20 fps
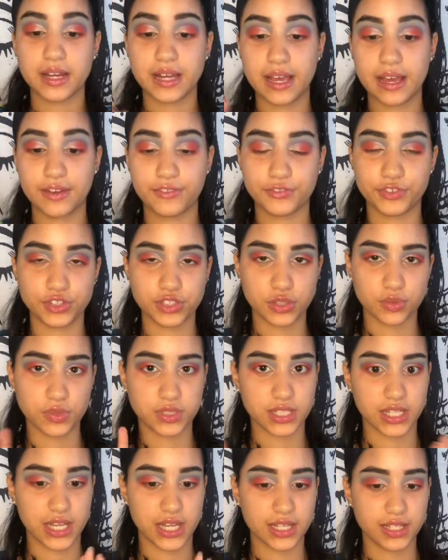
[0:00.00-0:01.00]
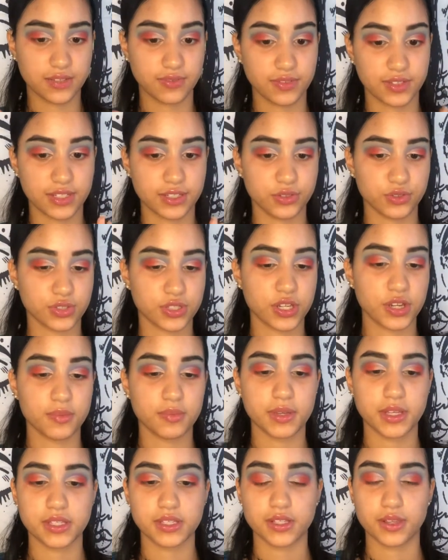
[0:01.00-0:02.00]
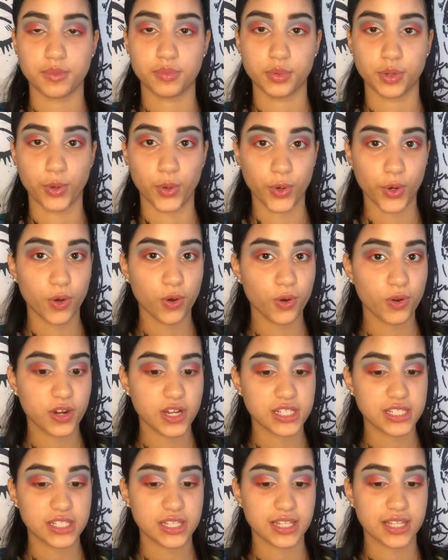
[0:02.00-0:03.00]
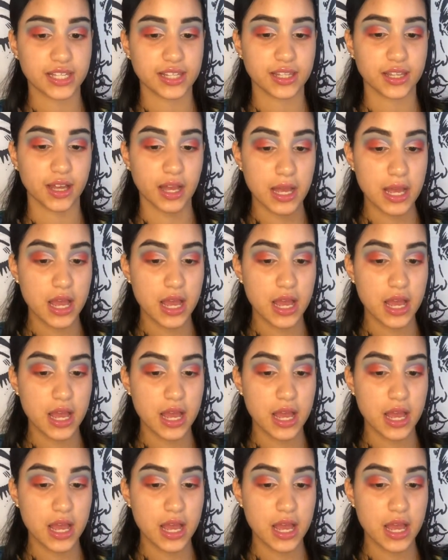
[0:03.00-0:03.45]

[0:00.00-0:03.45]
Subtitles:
At first I was kind of a little scared because of the burnt orange, and then the